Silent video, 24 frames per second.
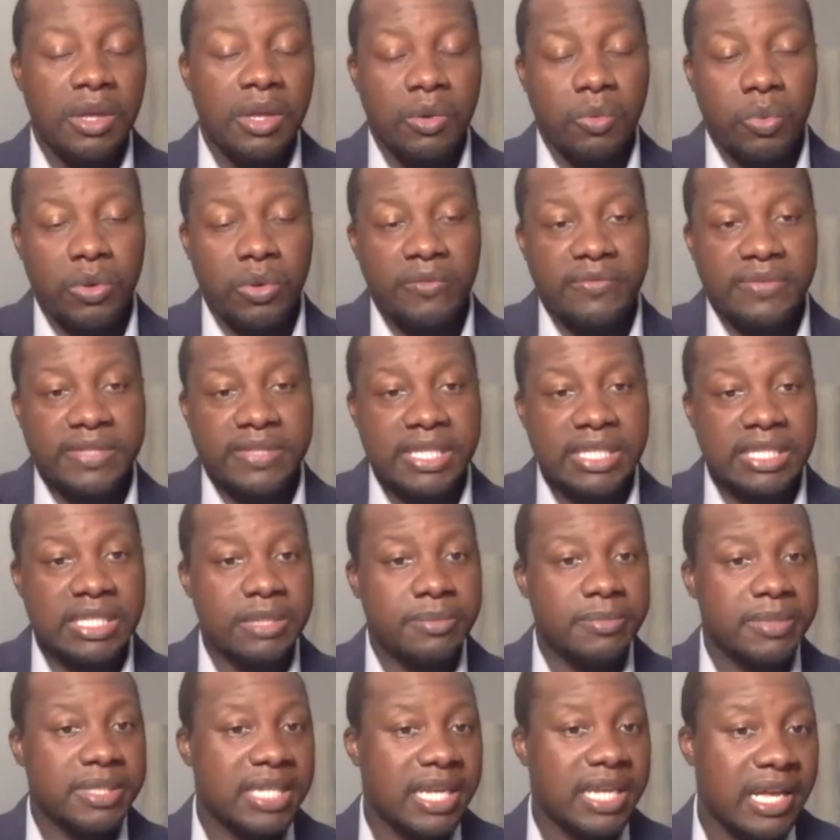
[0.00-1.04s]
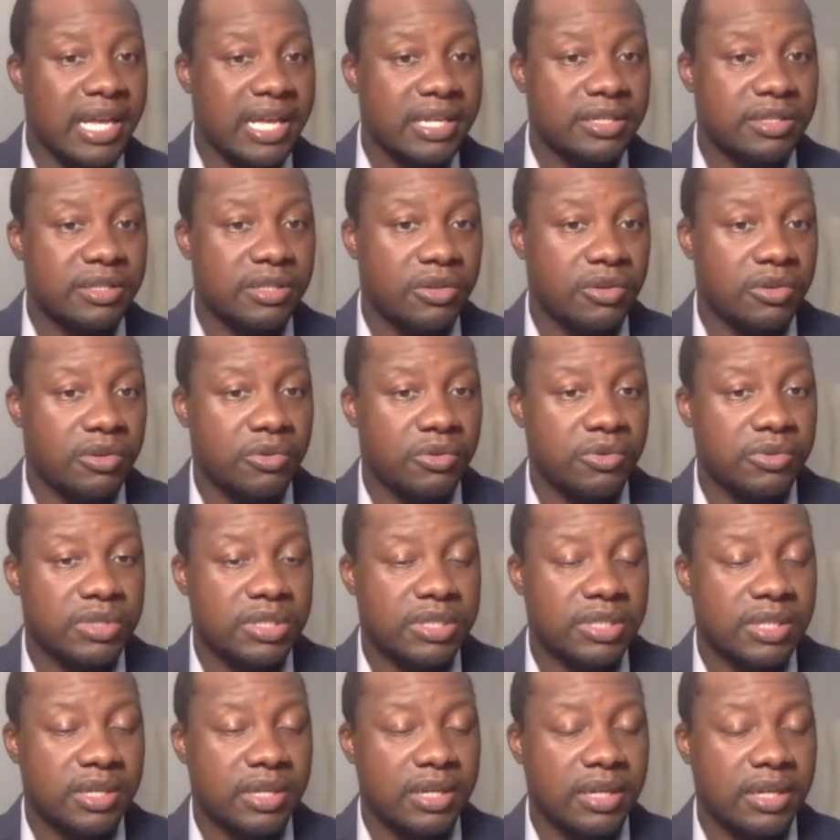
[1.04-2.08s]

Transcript: We've systematized those